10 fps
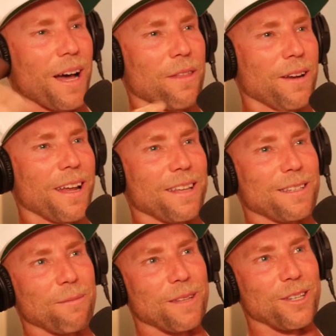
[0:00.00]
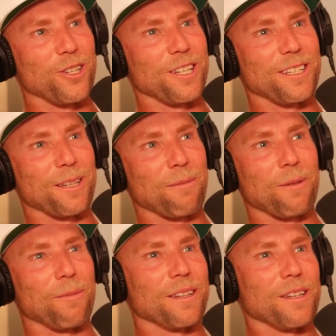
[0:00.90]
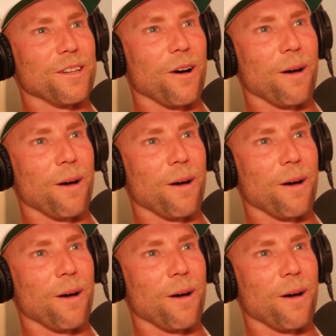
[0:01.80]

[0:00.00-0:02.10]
thought I had something genius up there, but no,